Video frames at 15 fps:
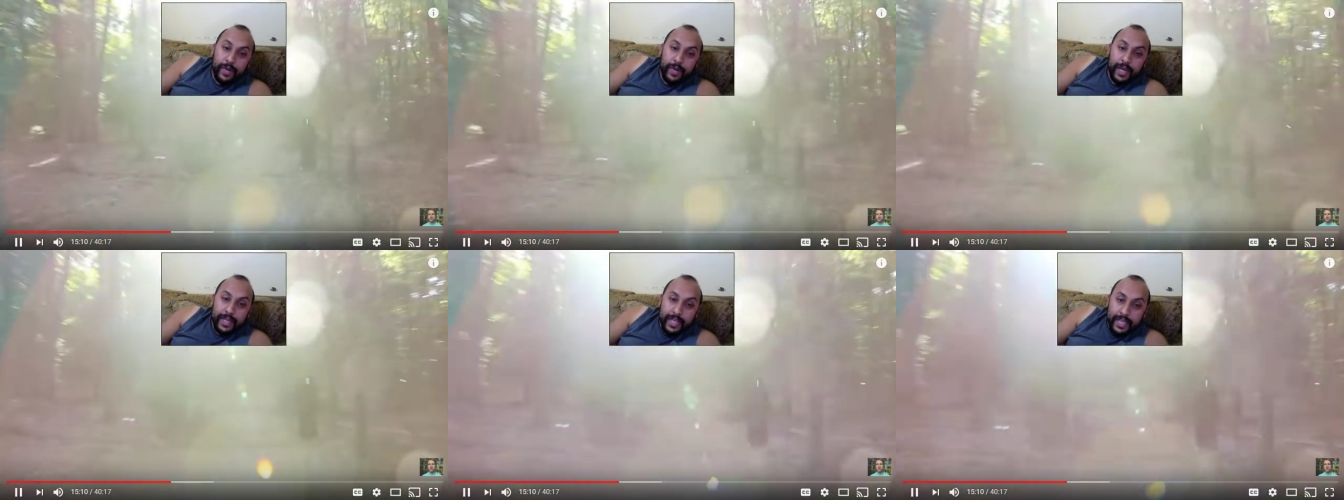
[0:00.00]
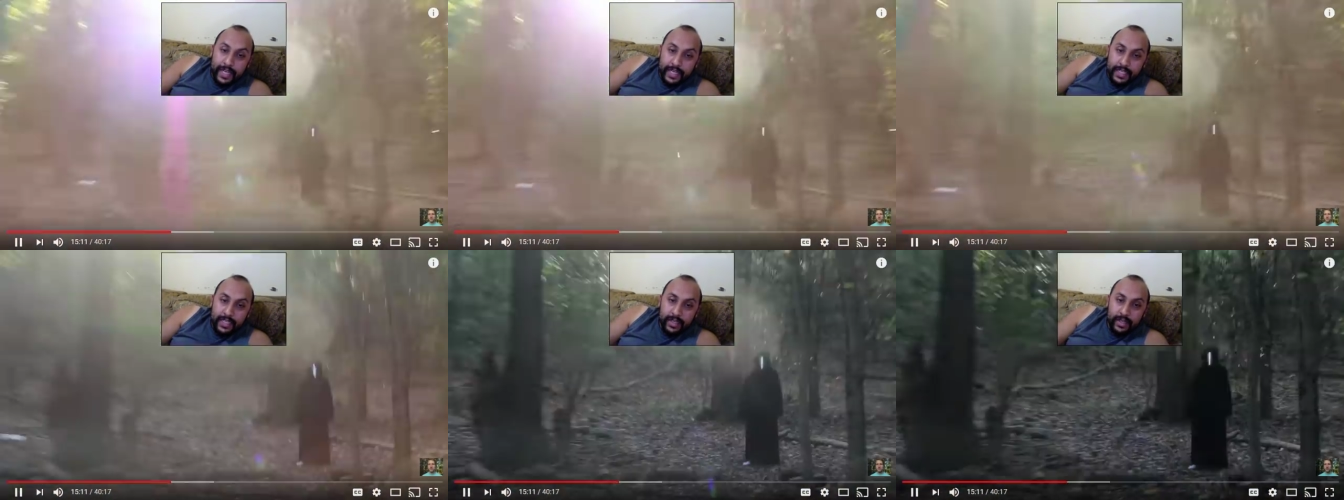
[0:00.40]
but
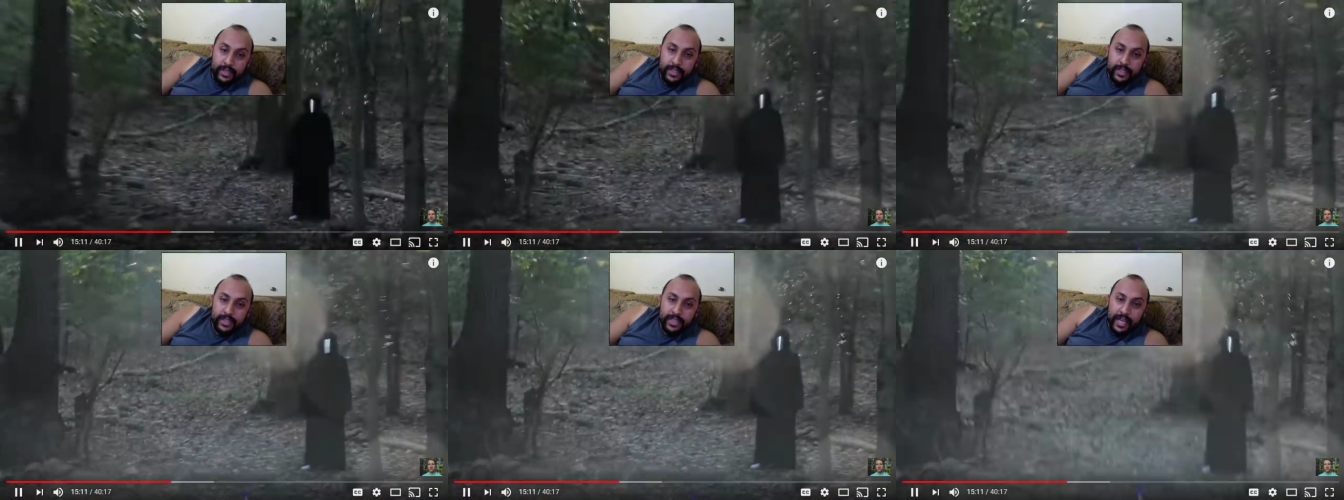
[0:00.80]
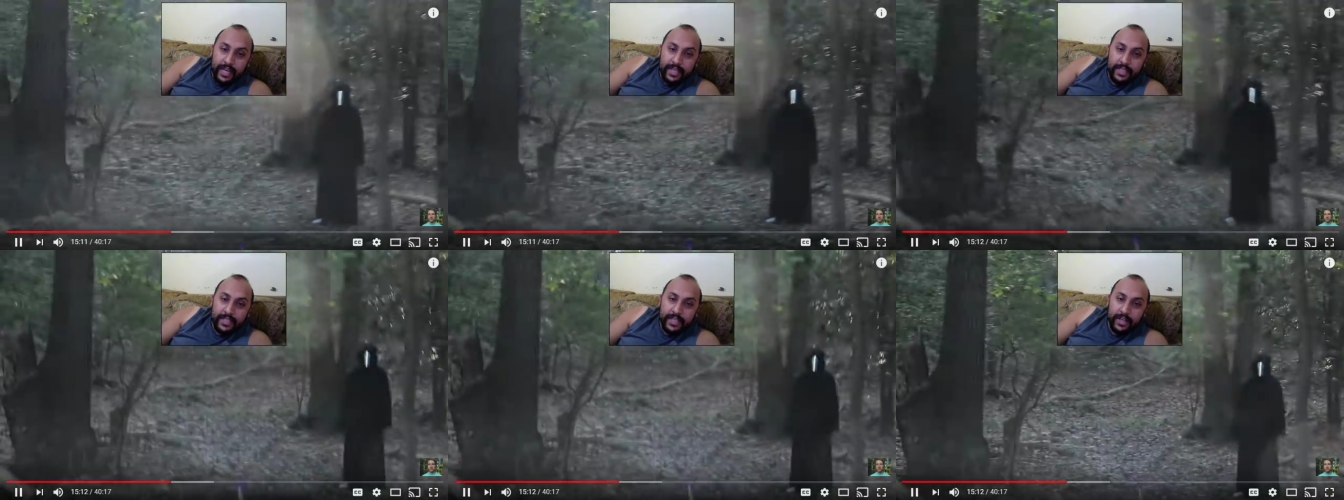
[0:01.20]
he's just
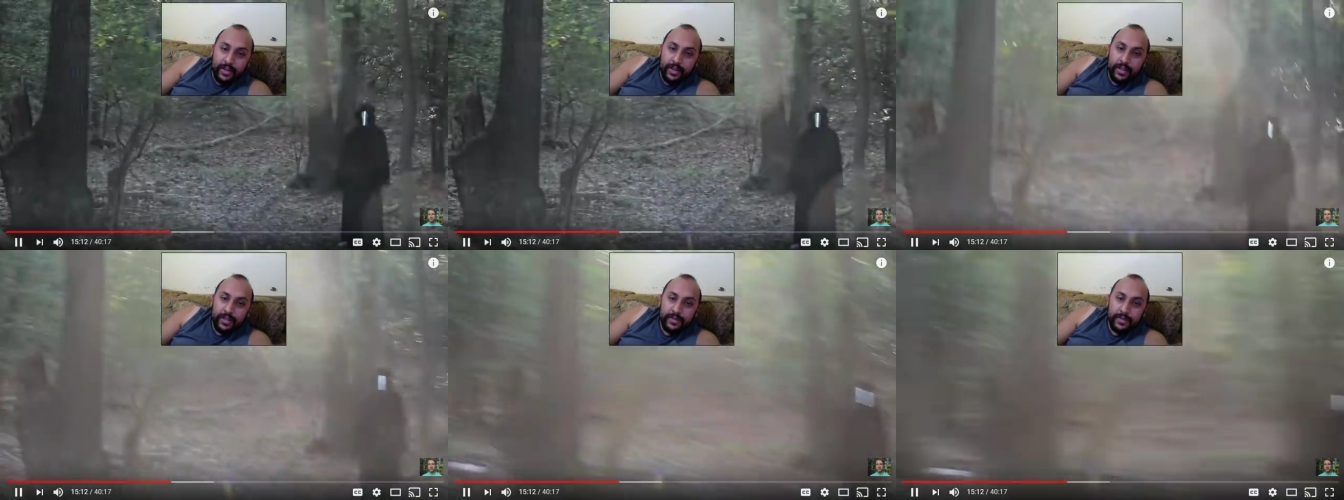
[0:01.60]
standing still.